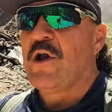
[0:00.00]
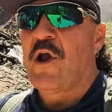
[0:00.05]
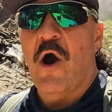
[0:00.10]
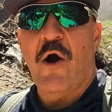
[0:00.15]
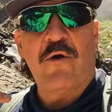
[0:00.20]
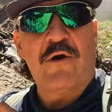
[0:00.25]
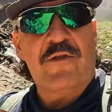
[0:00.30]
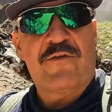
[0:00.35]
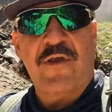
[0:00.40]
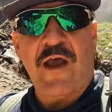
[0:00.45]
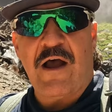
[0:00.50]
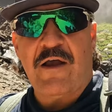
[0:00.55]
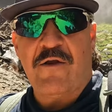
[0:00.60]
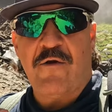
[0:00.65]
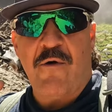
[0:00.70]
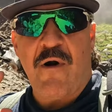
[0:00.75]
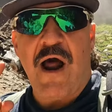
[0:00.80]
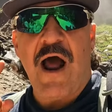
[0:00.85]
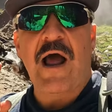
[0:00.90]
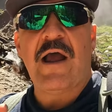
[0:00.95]
Go to
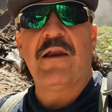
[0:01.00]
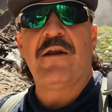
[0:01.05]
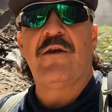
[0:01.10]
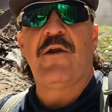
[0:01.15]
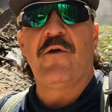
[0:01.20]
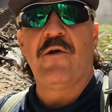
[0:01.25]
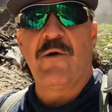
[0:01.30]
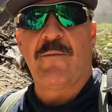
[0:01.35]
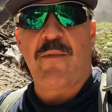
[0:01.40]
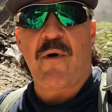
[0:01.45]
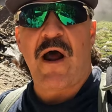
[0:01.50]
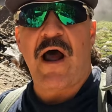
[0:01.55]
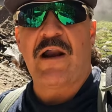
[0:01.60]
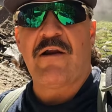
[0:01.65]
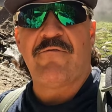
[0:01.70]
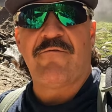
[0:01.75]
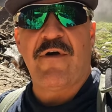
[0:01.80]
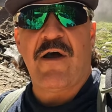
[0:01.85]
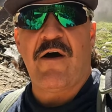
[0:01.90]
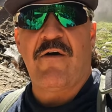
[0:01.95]
Telluride, do the
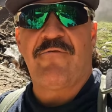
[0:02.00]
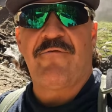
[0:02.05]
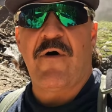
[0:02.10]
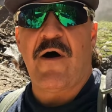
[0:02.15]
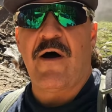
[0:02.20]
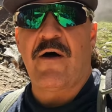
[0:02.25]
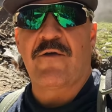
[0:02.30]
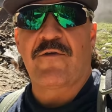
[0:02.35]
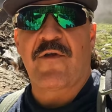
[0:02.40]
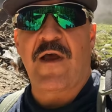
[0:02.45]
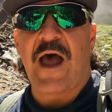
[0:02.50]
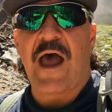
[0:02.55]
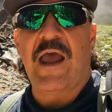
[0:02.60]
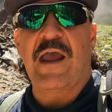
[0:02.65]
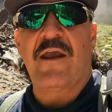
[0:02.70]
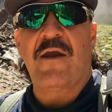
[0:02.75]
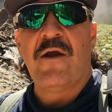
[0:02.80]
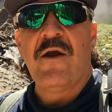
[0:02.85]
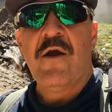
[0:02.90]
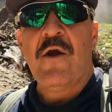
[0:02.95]
Bridal Veil Falls
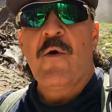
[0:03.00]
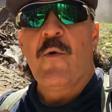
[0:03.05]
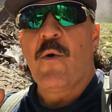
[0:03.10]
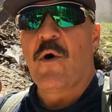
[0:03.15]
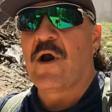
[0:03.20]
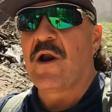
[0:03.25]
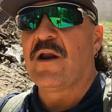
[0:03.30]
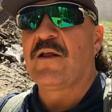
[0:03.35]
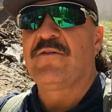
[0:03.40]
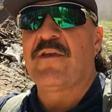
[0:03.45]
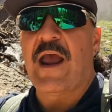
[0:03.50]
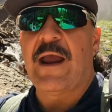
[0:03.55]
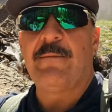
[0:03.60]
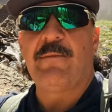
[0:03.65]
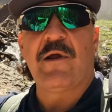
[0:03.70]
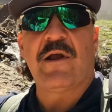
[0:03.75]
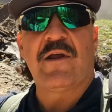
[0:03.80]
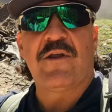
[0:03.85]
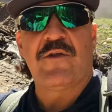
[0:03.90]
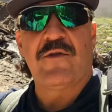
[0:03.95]
hike. We're gonna
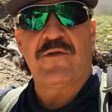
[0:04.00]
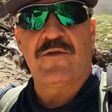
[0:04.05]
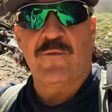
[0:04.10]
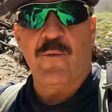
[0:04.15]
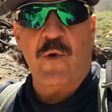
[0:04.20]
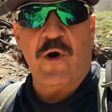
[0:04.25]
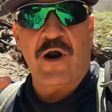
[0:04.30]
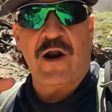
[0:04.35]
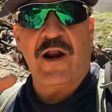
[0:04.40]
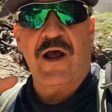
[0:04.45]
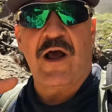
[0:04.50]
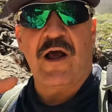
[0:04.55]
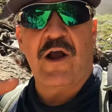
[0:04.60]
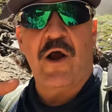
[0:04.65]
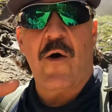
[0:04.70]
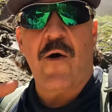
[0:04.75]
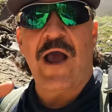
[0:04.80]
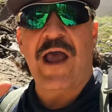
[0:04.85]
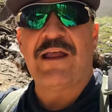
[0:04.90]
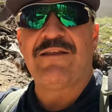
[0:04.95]

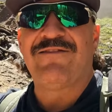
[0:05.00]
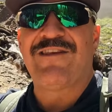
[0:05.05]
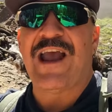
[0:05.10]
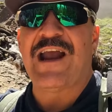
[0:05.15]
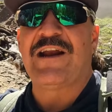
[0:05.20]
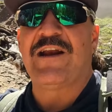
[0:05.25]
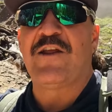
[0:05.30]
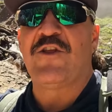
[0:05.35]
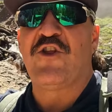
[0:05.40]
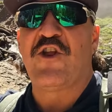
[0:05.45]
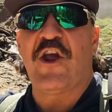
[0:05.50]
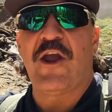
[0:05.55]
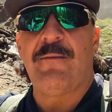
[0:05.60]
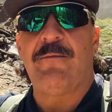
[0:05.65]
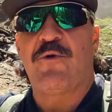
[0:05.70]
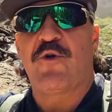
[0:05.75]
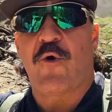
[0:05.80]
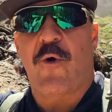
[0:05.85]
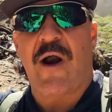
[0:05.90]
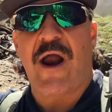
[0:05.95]
go ahead and take the
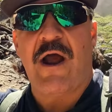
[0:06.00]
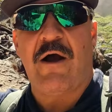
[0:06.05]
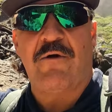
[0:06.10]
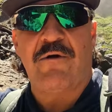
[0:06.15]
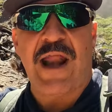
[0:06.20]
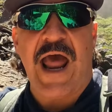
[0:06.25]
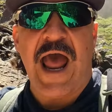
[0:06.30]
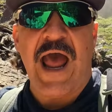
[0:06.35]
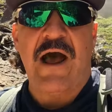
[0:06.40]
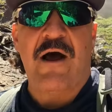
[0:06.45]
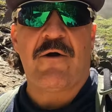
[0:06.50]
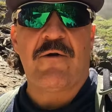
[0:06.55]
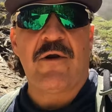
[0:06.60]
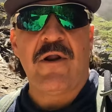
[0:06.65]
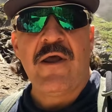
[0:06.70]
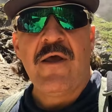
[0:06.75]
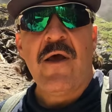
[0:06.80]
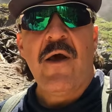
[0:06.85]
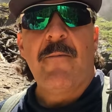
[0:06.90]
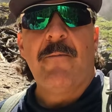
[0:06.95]
Jeep trail down,
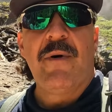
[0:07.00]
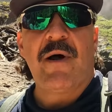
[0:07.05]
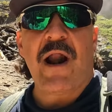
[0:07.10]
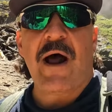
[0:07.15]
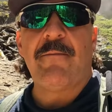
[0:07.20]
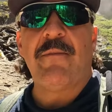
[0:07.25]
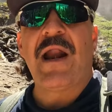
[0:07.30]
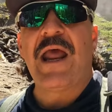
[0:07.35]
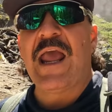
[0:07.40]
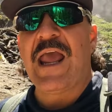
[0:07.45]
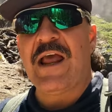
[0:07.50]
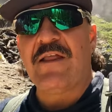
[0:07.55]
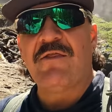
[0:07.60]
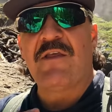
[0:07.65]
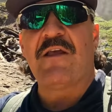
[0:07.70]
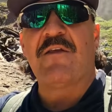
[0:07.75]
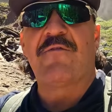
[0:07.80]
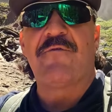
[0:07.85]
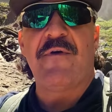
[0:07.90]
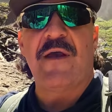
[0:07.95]
but I'm gonna end
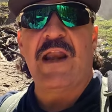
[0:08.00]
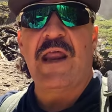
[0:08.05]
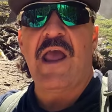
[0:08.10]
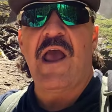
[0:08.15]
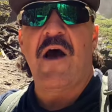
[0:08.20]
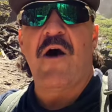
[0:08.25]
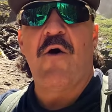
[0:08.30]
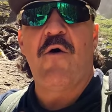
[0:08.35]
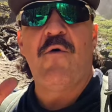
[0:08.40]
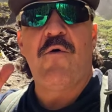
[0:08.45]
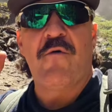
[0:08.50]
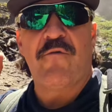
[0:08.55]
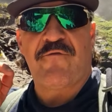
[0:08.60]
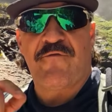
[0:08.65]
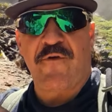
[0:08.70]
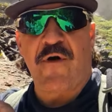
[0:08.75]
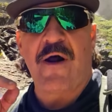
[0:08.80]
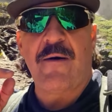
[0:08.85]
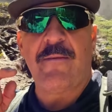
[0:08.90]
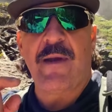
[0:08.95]
this video
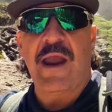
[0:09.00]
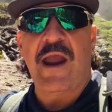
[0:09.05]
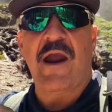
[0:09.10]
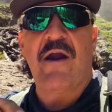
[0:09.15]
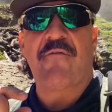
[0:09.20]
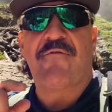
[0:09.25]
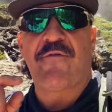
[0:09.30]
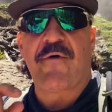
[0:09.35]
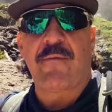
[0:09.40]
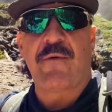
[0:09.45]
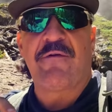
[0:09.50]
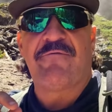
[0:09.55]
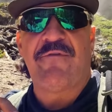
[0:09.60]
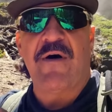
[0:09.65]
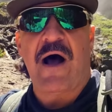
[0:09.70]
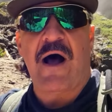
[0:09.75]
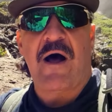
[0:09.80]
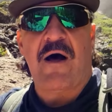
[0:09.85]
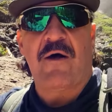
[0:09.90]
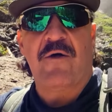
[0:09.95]
from here, from the
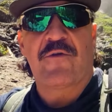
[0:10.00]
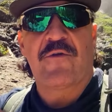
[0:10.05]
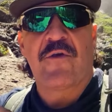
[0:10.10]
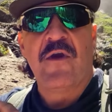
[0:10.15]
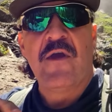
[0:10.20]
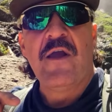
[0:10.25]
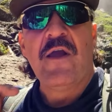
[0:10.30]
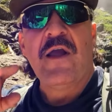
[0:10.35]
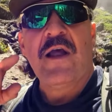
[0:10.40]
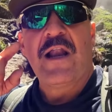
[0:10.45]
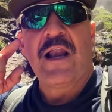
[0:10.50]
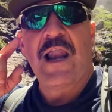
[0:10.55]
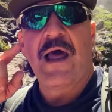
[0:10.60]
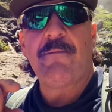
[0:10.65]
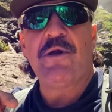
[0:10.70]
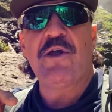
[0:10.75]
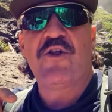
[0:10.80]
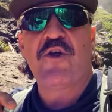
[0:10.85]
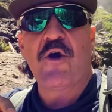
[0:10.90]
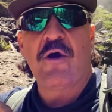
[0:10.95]
falls.
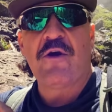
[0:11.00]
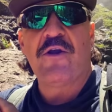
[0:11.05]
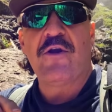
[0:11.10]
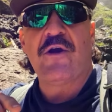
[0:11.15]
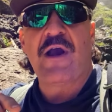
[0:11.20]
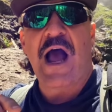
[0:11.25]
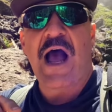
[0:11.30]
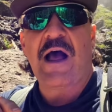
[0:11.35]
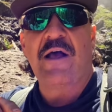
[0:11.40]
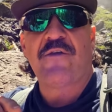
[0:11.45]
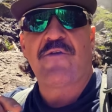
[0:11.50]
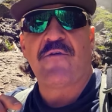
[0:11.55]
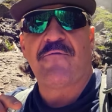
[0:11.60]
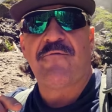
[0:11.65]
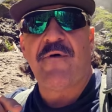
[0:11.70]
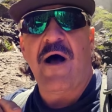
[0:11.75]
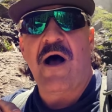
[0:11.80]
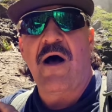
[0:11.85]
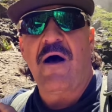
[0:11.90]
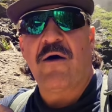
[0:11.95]
Let me show you guys the
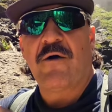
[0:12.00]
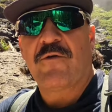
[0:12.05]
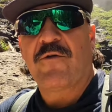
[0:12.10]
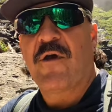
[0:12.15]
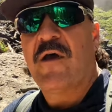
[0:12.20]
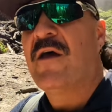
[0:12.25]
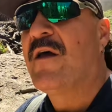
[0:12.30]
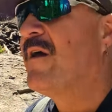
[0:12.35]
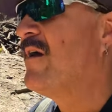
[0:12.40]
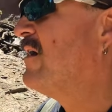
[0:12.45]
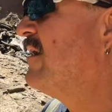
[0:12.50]
falls.